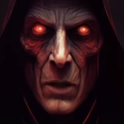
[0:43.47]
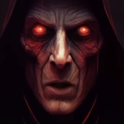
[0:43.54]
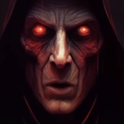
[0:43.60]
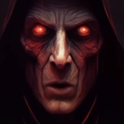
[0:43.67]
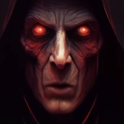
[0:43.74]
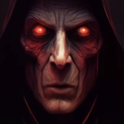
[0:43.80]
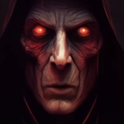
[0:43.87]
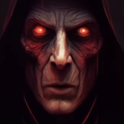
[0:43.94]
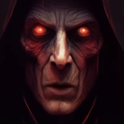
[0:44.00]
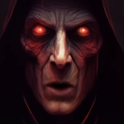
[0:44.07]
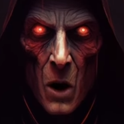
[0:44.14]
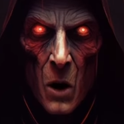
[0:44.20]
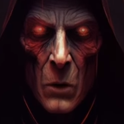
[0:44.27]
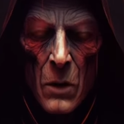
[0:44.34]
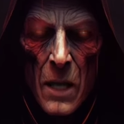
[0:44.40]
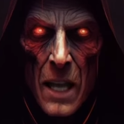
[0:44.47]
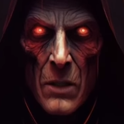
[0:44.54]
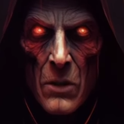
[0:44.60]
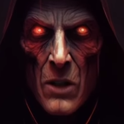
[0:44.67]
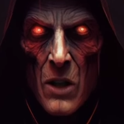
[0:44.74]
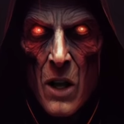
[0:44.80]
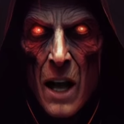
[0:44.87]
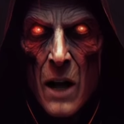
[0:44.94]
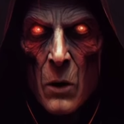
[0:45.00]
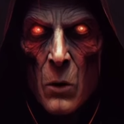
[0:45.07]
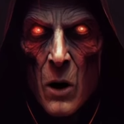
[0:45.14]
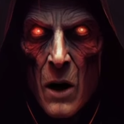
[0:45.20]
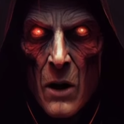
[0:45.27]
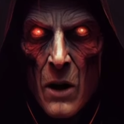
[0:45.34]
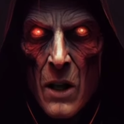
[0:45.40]
The group, who believed the Jedi
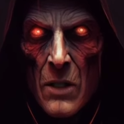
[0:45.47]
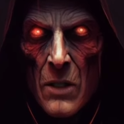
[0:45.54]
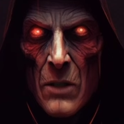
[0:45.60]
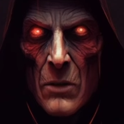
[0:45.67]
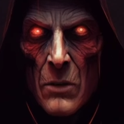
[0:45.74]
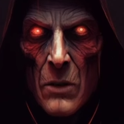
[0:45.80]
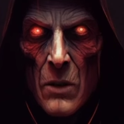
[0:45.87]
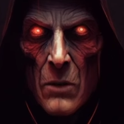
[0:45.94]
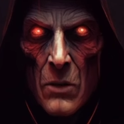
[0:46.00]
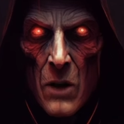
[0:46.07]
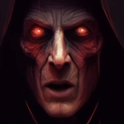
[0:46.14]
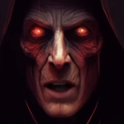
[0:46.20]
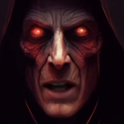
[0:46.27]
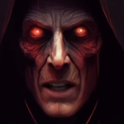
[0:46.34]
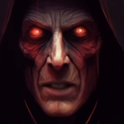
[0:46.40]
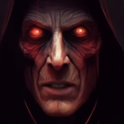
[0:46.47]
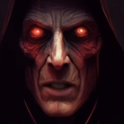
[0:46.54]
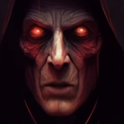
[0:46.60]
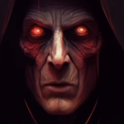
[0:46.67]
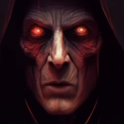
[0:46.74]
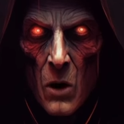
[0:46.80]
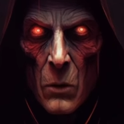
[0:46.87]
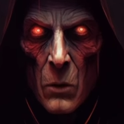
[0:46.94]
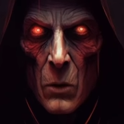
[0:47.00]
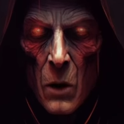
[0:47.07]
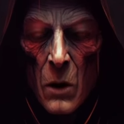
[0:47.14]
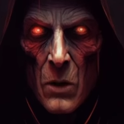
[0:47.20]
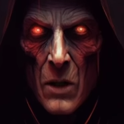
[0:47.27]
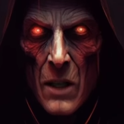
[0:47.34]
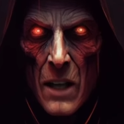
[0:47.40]
were arrogant, fought against their former
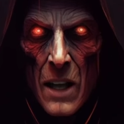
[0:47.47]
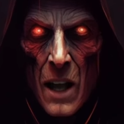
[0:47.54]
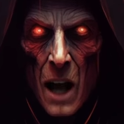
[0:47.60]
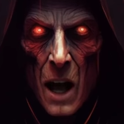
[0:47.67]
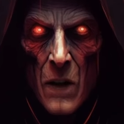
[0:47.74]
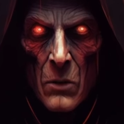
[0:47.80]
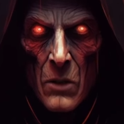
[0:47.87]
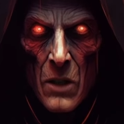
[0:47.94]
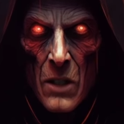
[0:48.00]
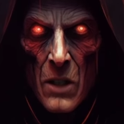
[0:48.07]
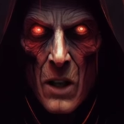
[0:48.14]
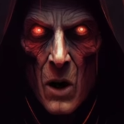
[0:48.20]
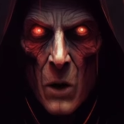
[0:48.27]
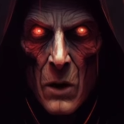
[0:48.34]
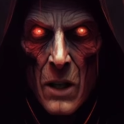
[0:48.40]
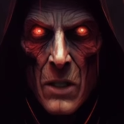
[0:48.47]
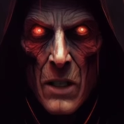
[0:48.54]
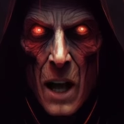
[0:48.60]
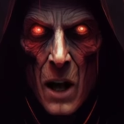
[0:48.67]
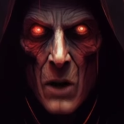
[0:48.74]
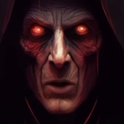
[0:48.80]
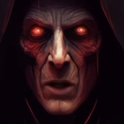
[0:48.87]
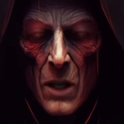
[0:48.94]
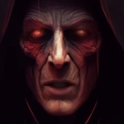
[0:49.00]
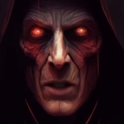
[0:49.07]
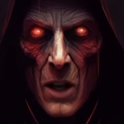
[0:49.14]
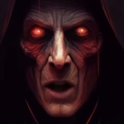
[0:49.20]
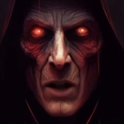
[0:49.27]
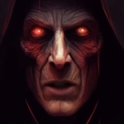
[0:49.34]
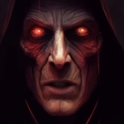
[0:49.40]
brethren in a conflict known as the Hundred Year
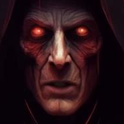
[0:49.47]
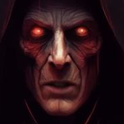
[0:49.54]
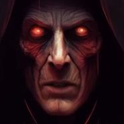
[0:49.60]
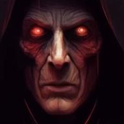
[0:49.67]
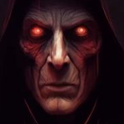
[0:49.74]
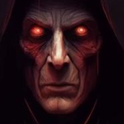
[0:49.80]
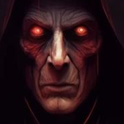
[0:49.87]
Darkness.